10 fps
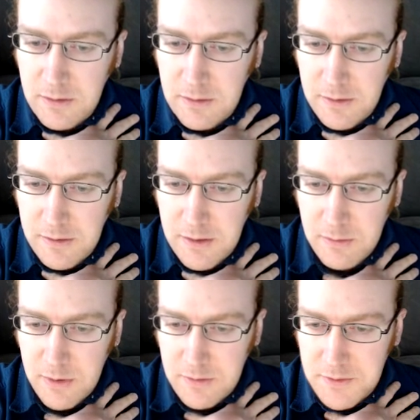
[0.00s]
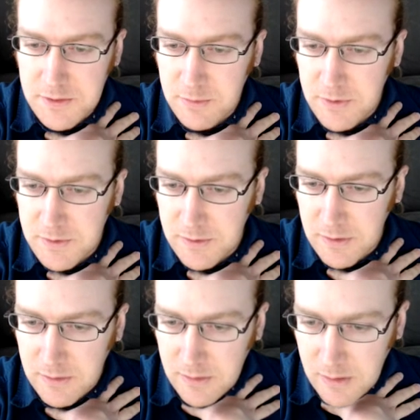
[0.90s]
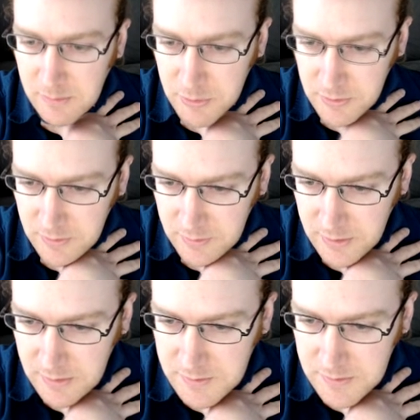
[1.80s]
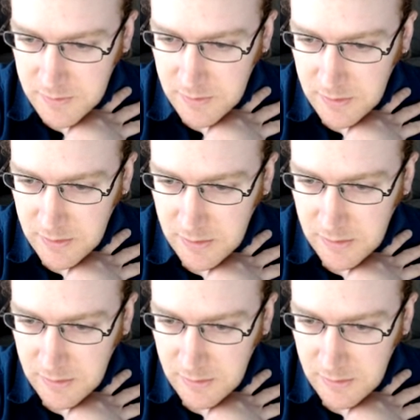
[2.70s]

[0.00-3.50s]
Either one of those is points, really. Poking through here doesn't do anything.